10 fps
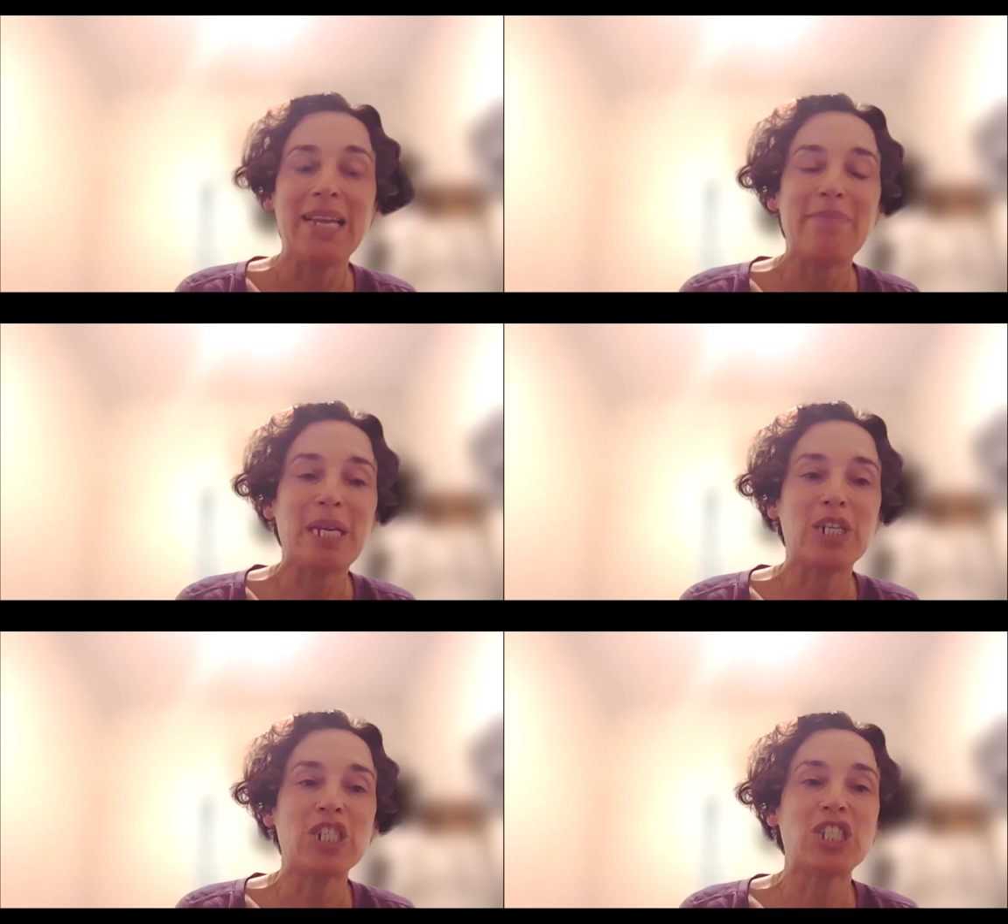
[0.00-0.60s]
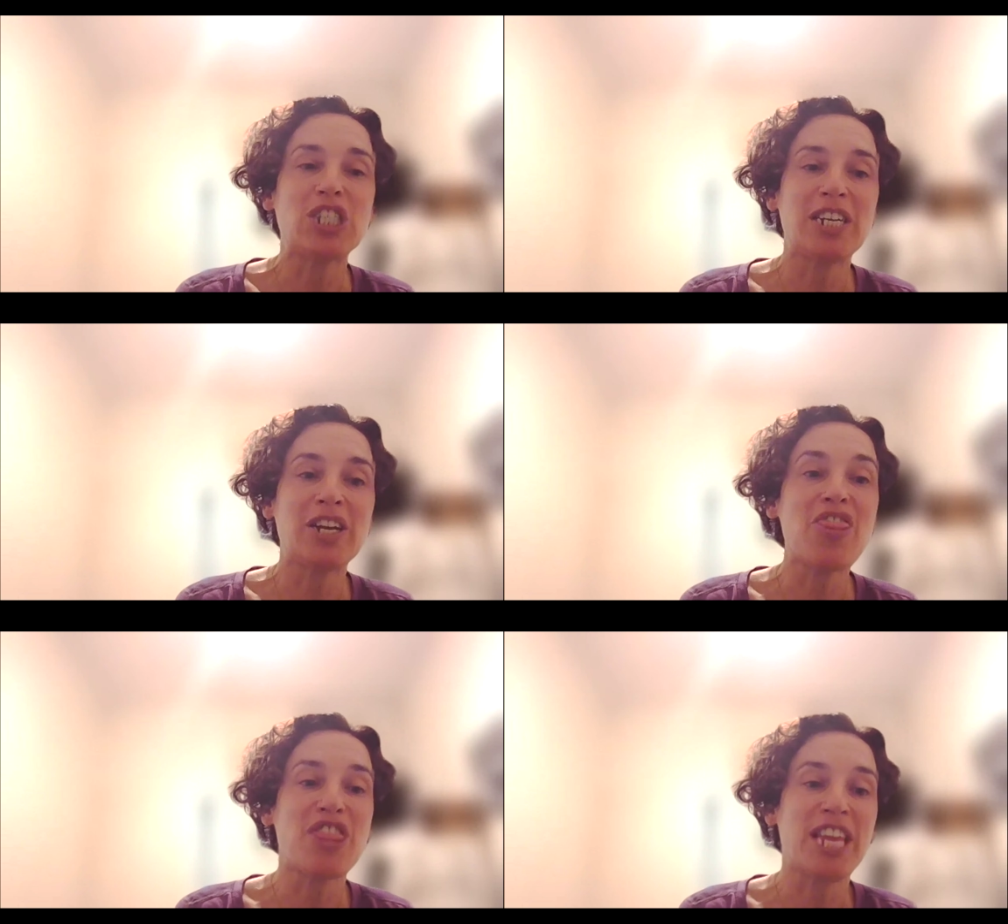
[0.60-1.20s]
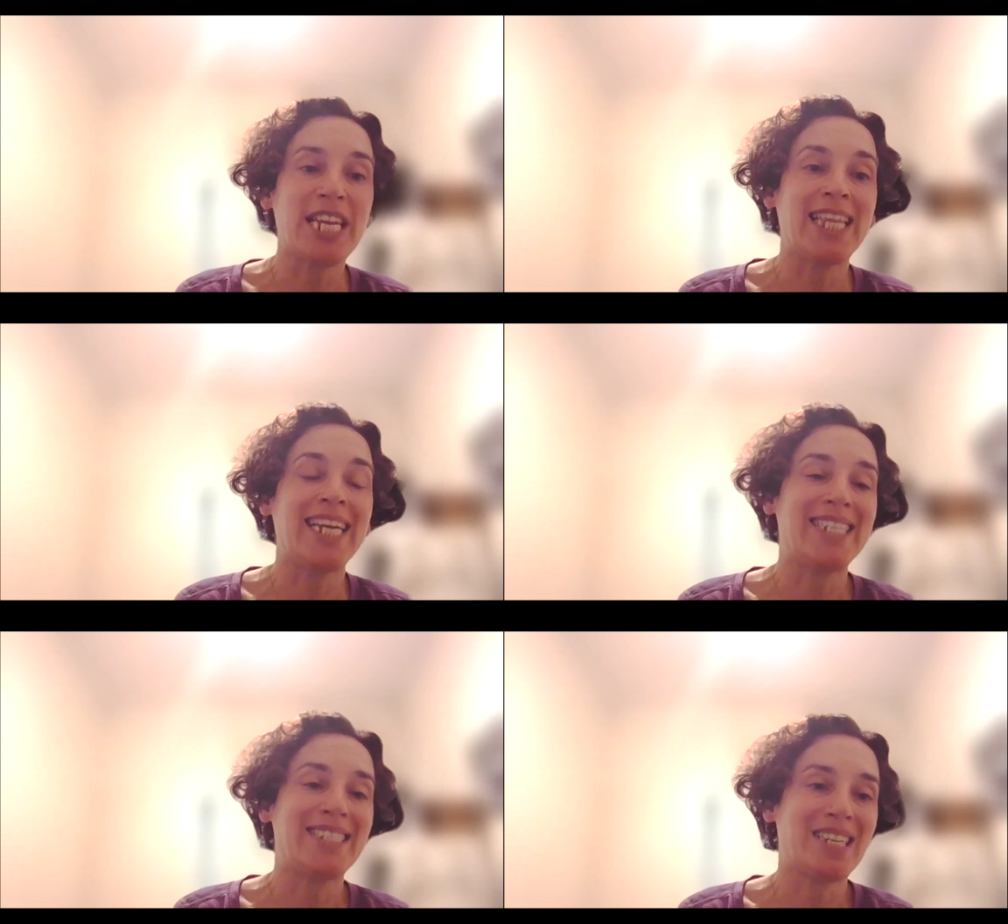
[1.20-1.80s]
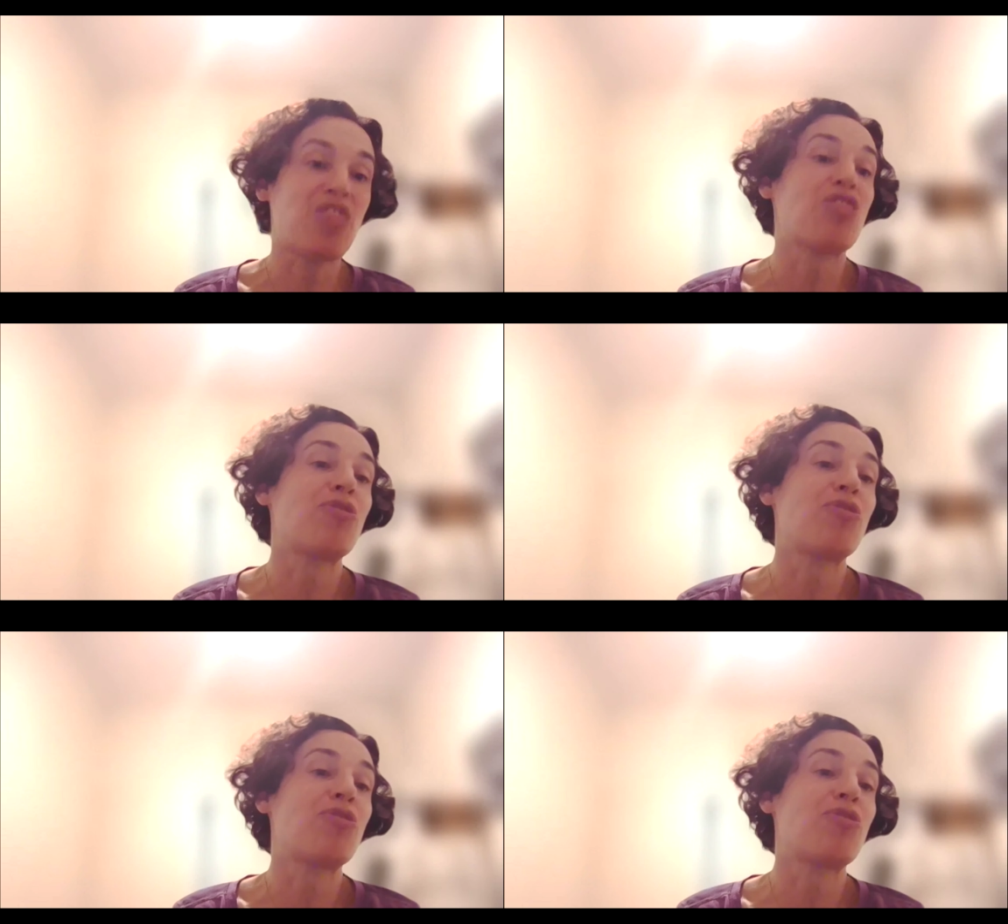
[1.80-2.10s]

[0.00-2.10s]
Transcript: because they are seen as a